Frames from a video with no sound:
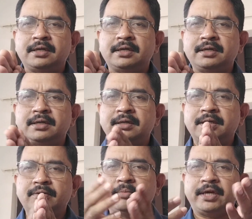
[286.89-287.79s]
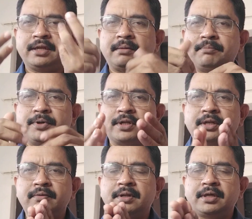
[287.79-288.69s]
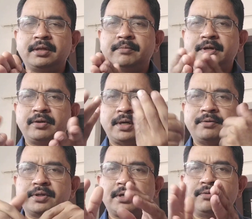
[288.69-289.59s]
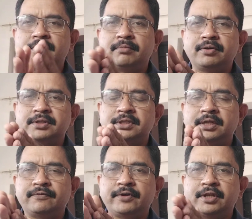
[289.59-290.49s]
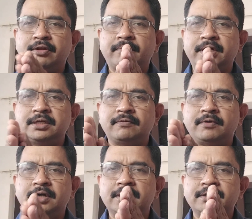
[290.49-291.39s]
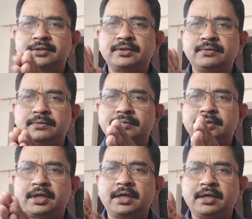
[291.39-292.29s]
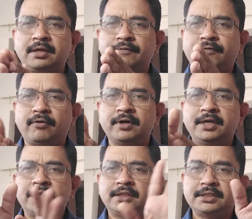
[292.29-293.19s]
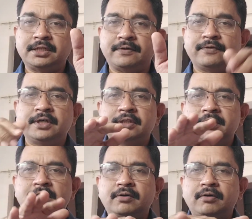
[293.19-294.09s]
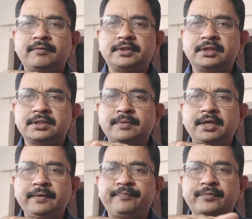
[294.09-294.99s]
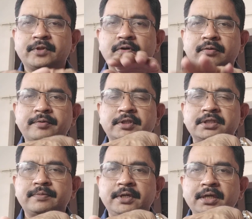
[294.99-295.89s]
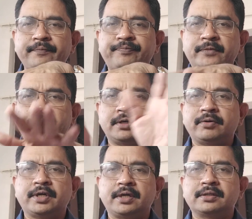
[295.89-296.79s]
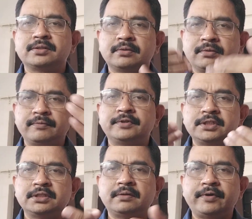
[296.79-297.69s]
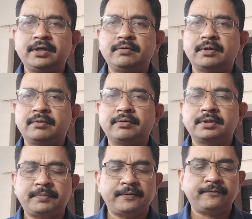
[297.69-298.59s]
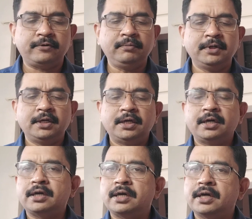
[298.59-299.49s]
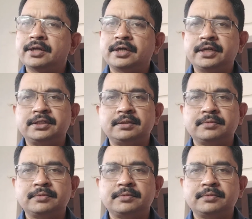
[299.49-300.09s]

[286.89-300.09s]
You make a number you have to count yourself in your mind. 1 2 3 4, that's enough. Then go with this way, Okay, so this is the way you are going to perform a hand hygiene